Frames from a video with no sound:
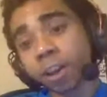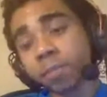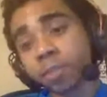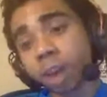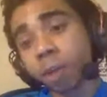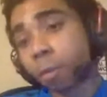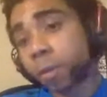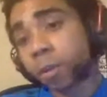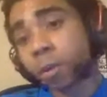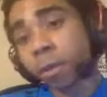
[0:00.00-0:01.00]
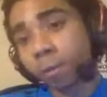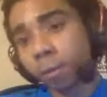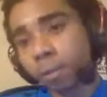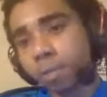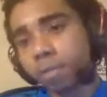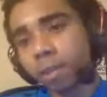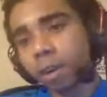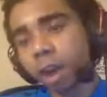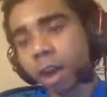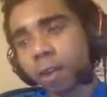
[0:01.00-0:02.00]
So I will probably go like
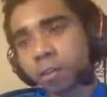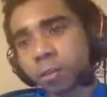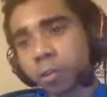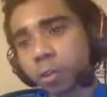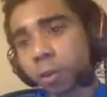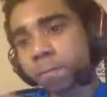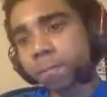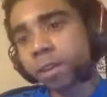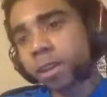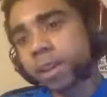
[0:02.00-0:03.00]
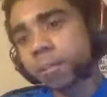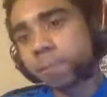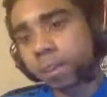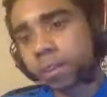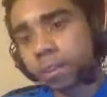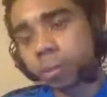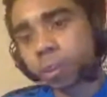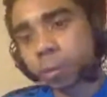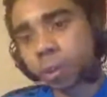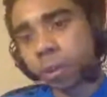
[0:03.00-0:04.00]
switch off defensive, which I would
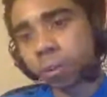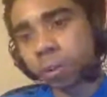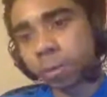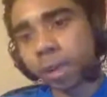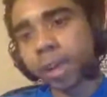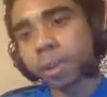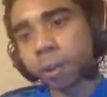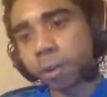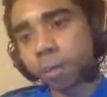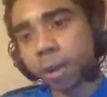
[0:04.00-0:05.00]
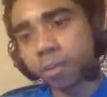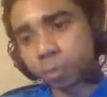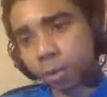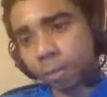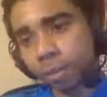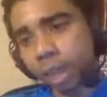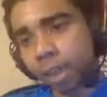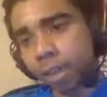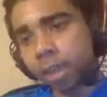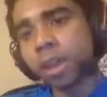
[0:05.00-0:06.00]
normally play, and go to balance or even attacking,